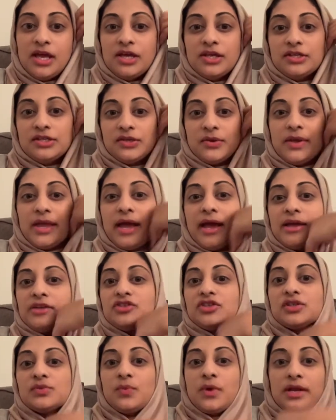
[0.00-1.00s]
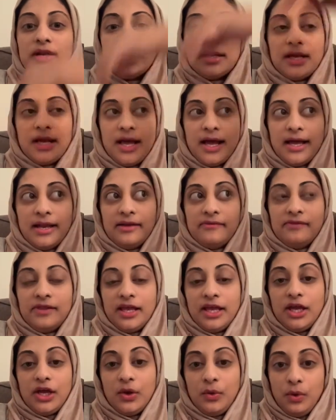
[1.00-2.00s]
So yeah, I just wanted to kind of
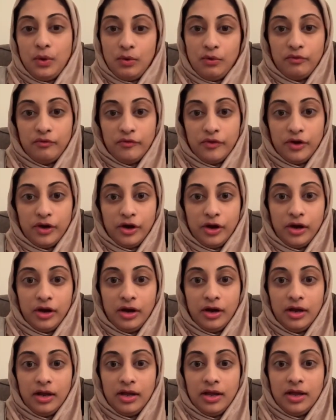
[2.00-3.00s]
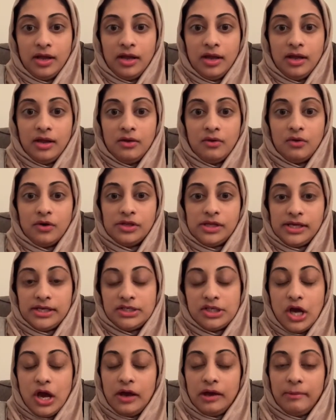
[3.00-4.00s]
like go over or like
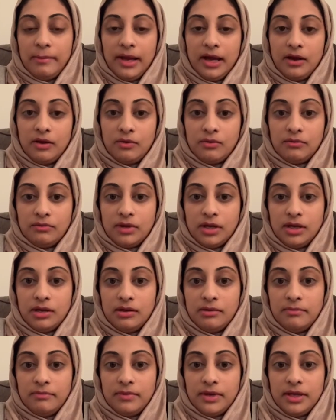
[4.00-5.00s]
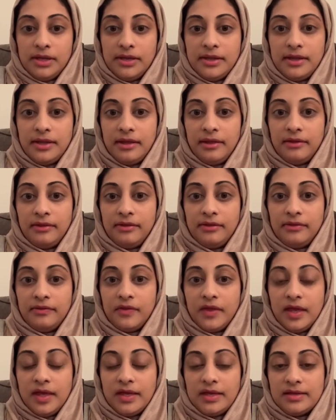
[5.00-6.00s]
talk about
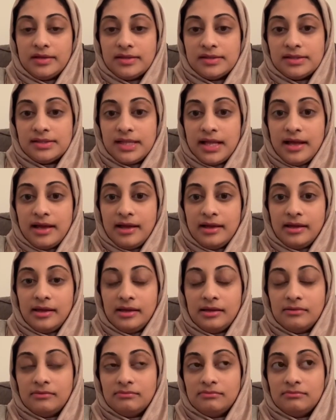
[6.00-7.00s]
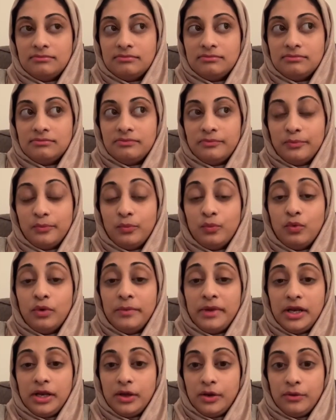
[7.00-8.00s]
things that
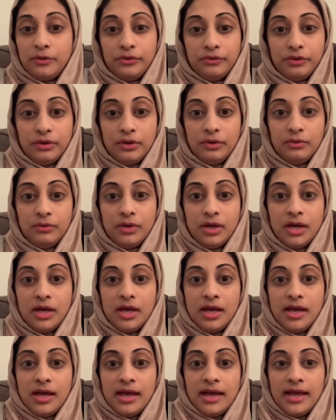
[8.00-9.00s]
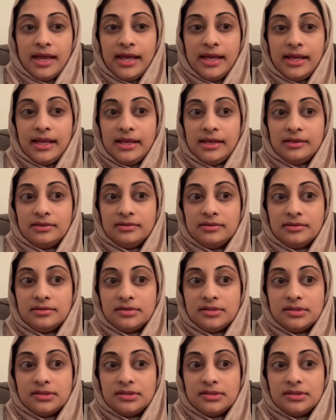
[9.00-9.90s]
women go through, and